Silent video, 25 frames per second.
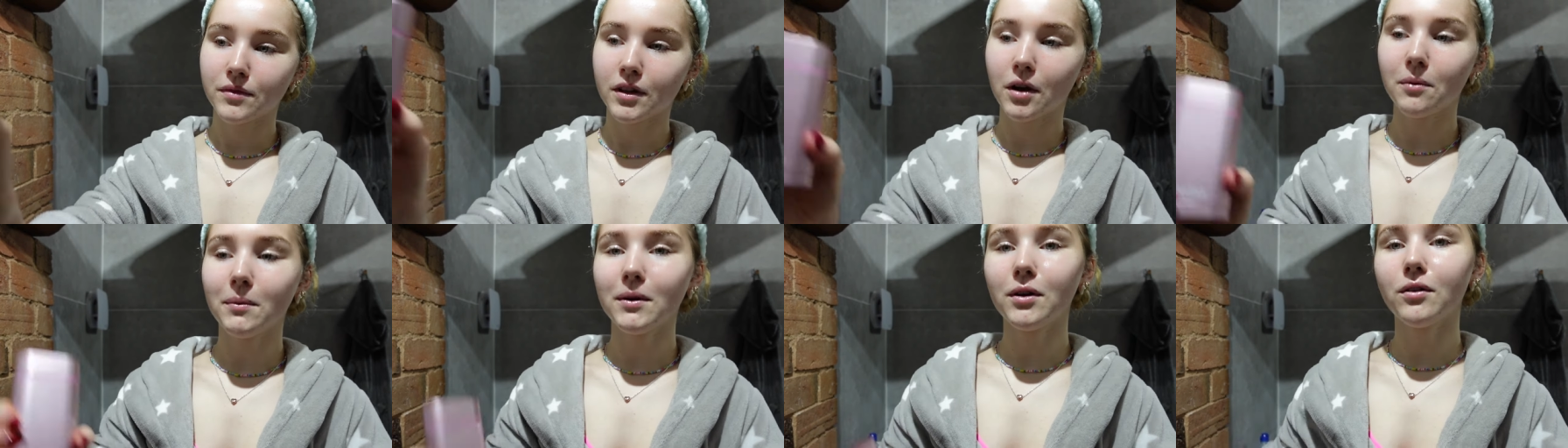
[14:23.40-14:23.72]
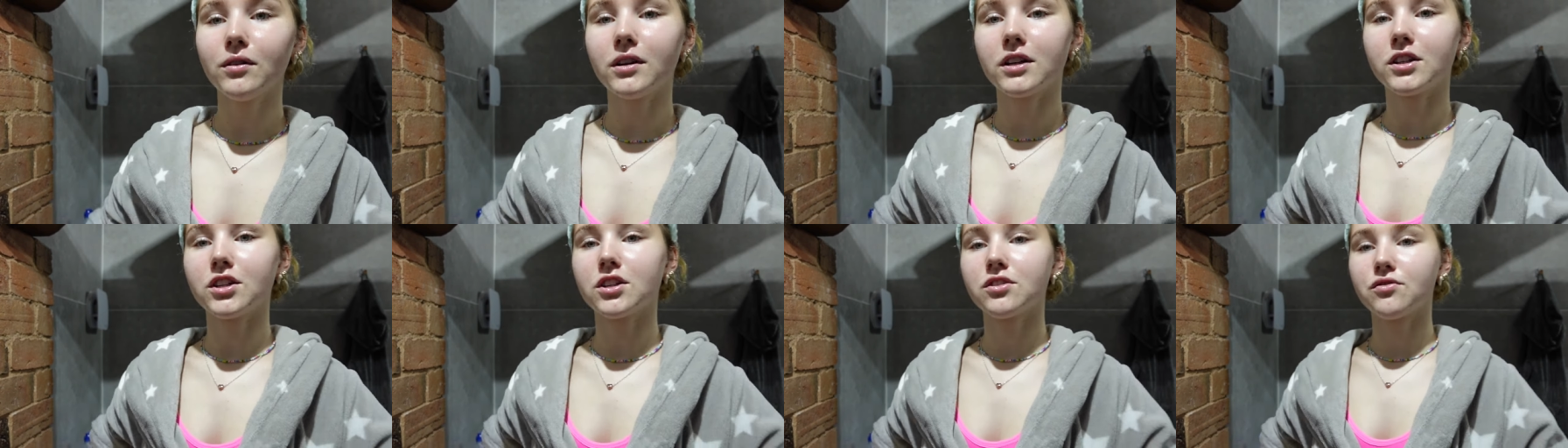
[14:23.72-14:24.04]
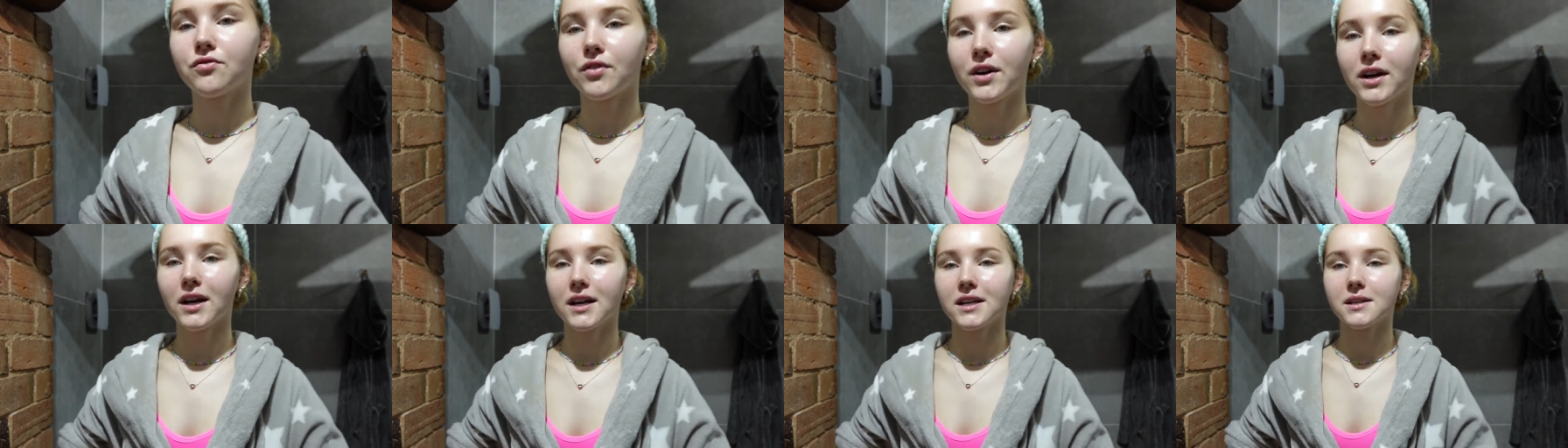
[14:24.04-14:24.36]
Oh my god, I just
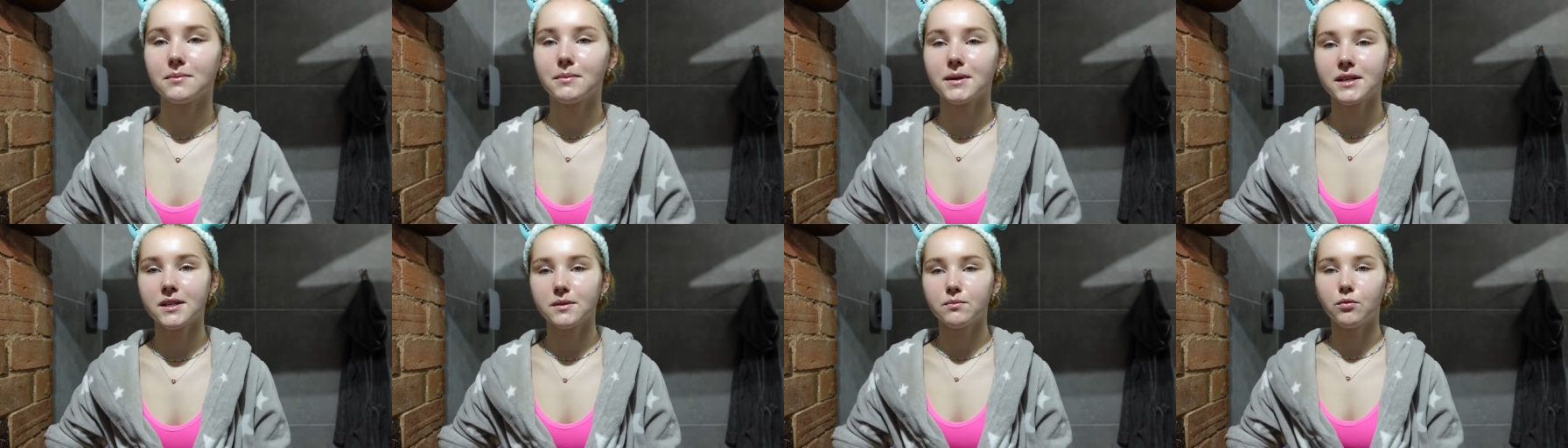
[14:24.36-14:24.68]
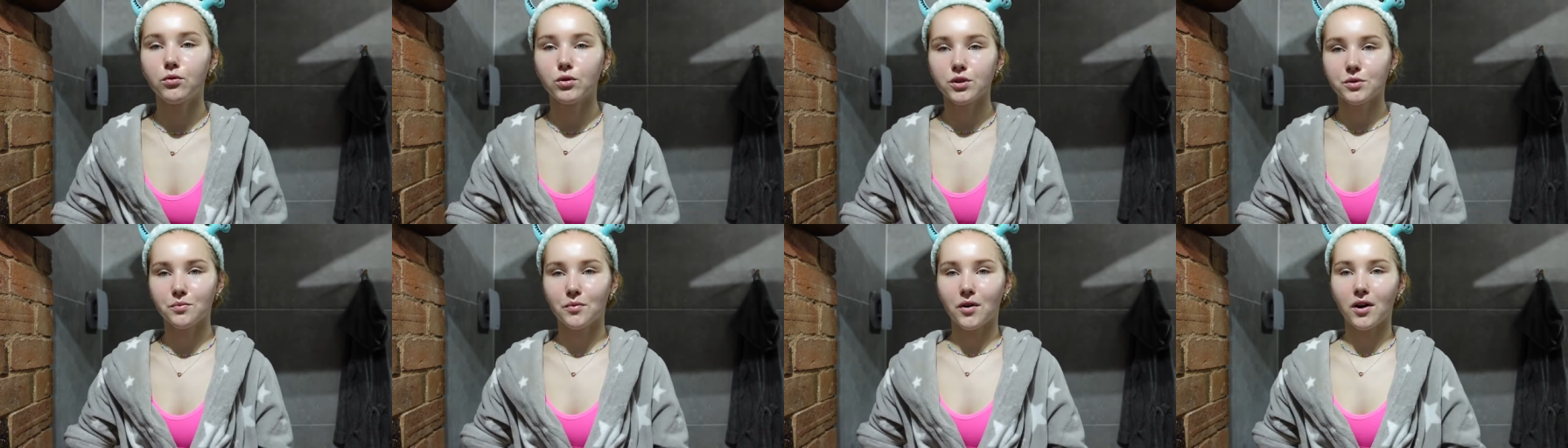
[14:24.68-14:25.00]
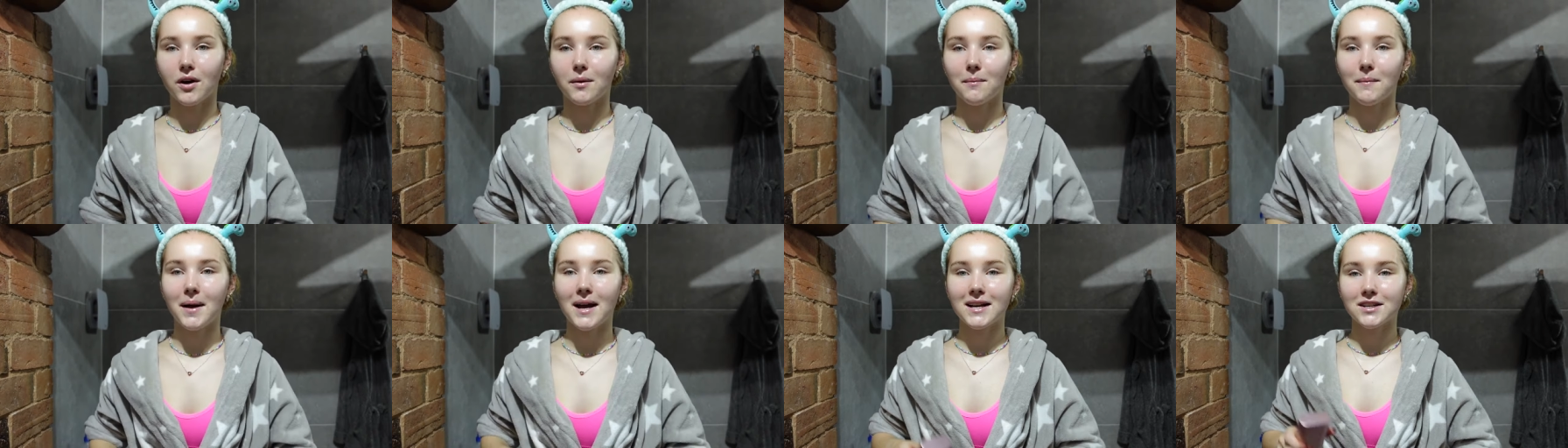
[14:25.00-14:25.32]
realised my sports
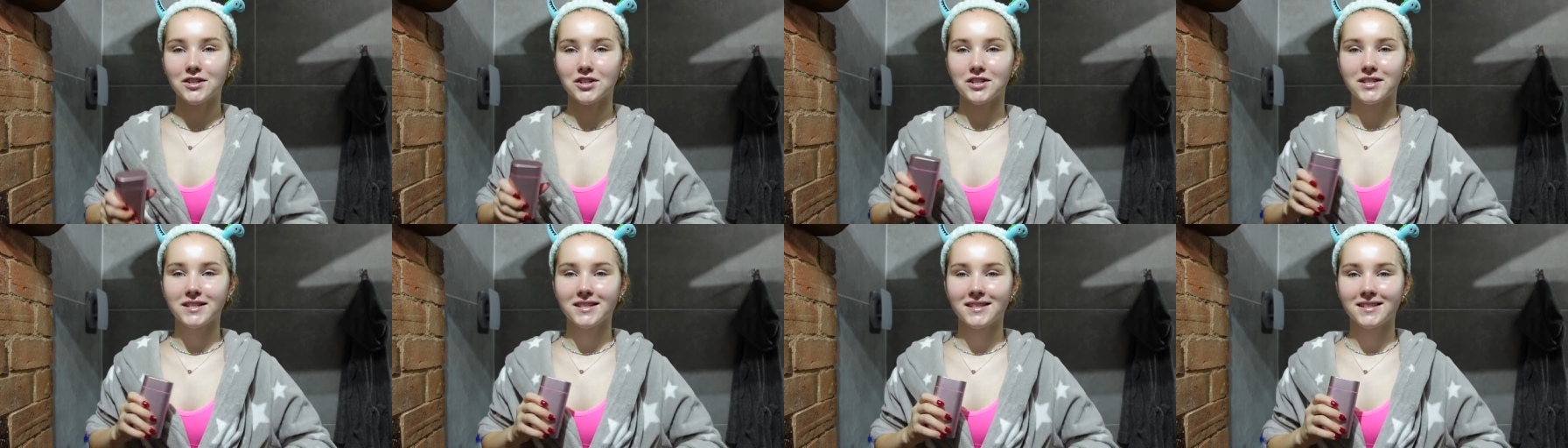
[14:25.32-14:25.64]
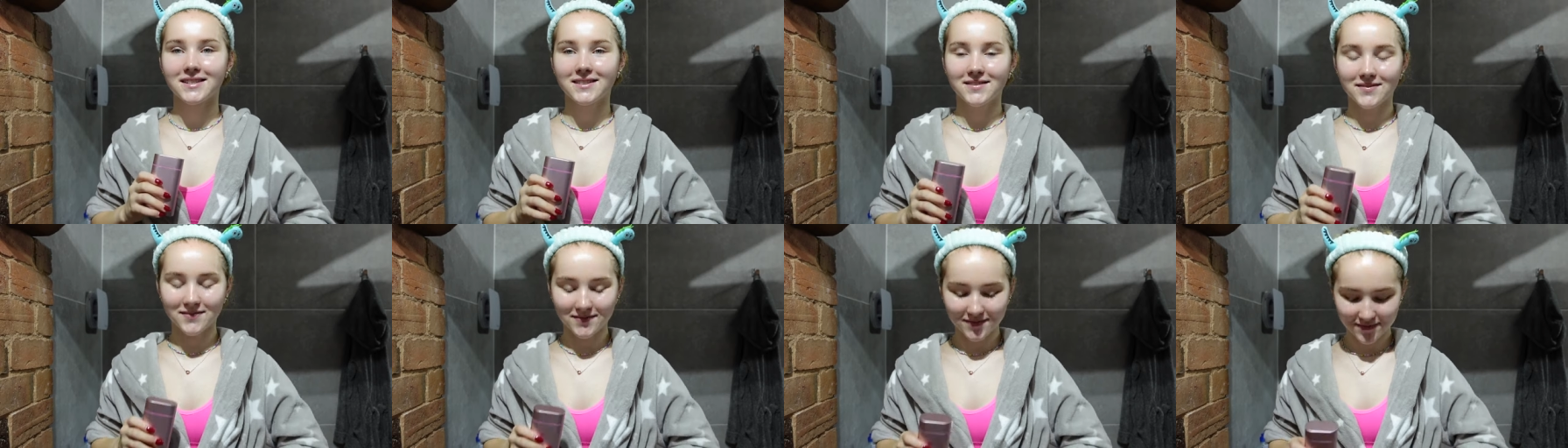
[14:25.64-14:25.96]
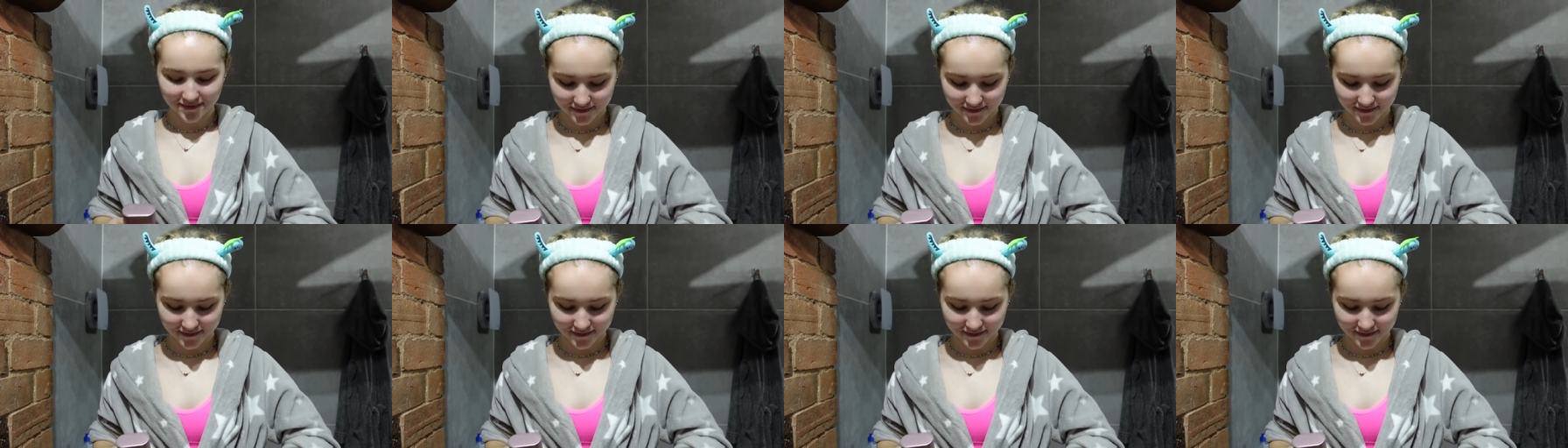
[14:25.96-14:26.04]
bra matches.